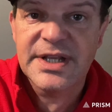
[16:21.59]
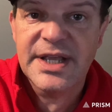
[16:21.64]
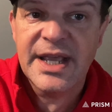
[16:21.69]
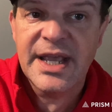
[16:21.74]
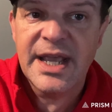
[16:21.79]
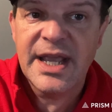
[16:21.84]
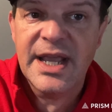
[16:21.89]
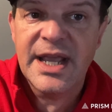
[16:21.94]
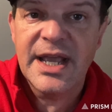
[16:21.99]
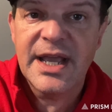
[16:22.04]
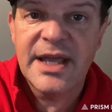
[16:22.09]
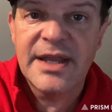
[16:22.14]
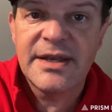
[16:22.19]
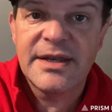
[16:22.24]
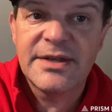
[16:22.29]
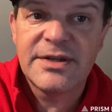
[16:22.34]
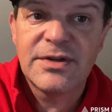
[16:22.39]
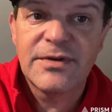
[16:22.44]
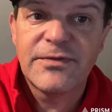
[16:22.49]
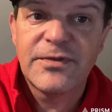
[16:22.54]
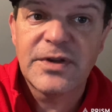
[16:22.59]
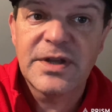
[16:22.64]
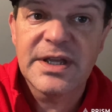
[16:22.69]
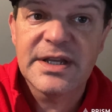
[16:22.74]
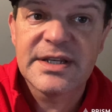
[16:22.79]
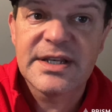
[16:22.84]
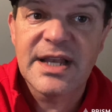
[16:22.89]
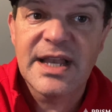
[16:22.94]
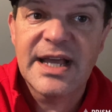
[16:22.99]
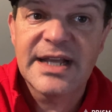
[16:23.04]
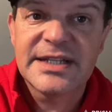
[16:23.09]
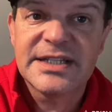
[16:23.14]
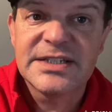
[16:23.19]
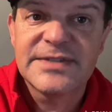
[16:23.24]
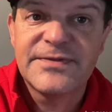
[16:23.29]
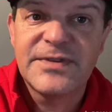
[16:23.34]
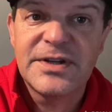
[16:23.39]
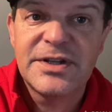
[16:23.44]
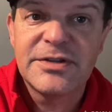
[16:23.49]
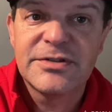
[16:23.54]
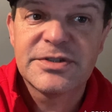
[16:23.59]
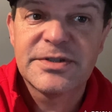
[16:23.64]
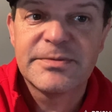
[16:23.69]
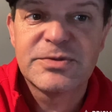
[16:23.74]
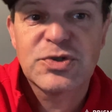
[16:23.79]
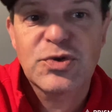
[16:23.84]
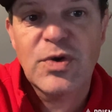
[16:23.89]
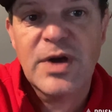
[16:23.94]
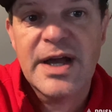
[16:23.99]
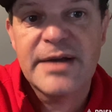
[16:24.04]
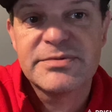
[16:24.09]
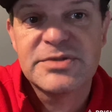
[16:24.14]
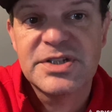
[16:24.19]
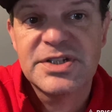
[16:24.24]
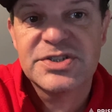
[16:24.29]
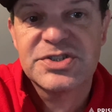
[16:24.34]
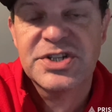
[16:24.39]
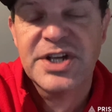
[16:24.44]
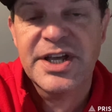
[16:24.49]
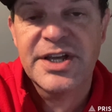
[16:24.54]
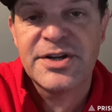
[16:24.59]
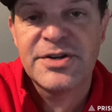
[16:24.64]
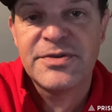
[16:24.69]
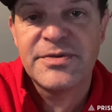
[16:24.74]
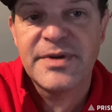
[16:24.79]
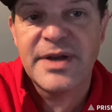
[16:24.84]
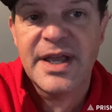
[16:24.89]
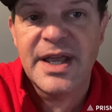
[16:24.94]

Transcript: And don't forget to like this video, subscribe to the channel,